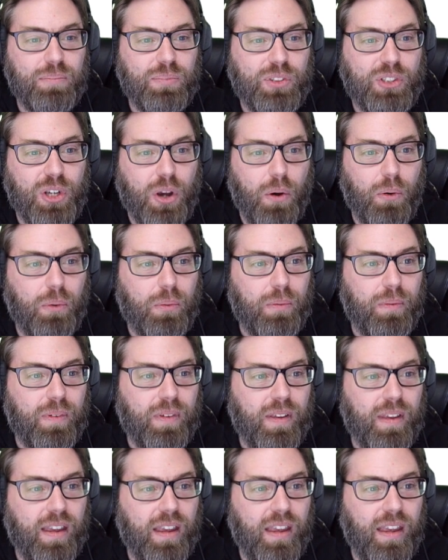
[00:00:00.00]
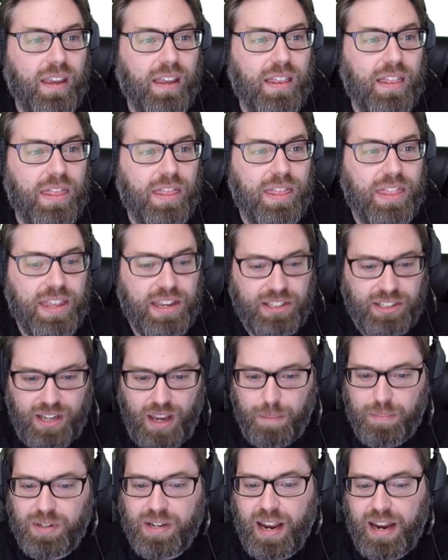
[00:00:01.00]
So this
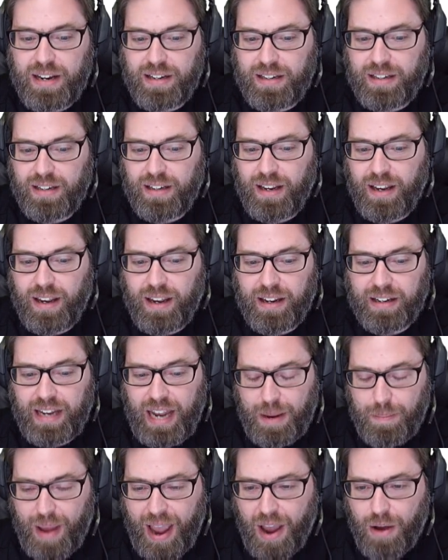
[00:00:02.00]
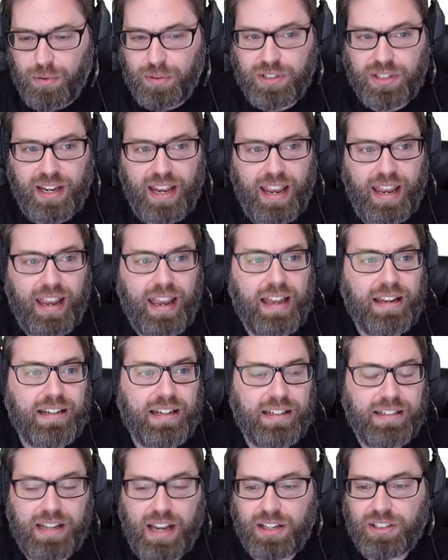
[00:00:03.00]
update came out, and
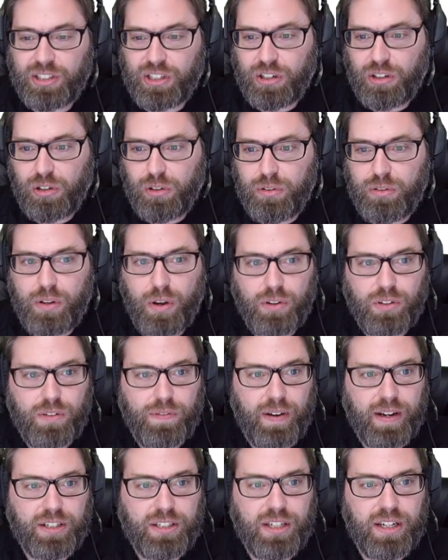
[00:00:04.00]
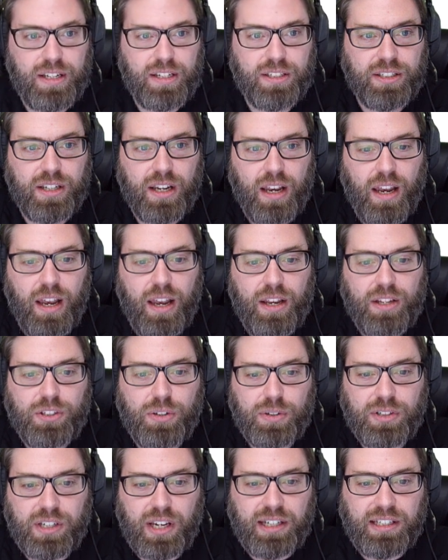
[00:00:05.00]
it does include those fixes.
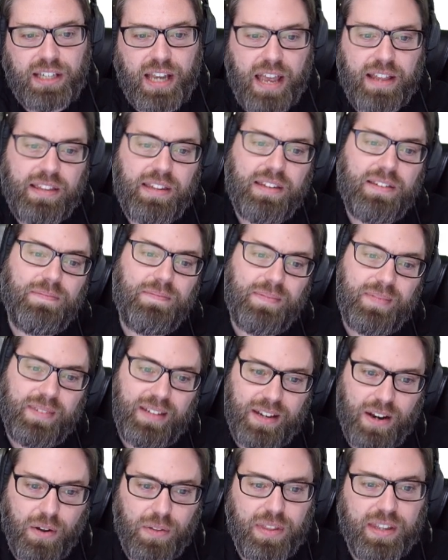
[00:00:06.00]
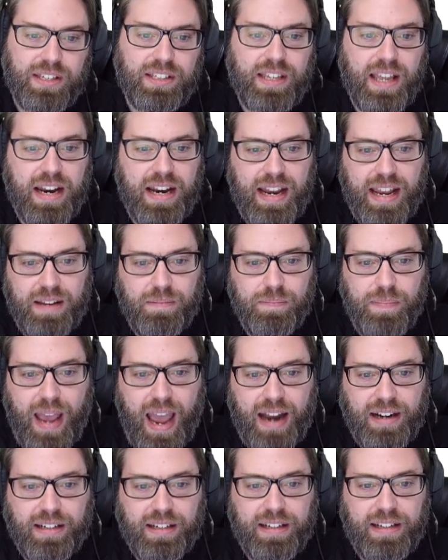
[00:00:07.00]
So as I said, this then
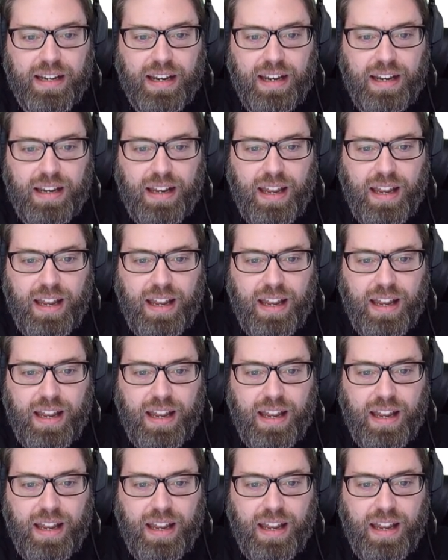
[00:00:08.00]
impacted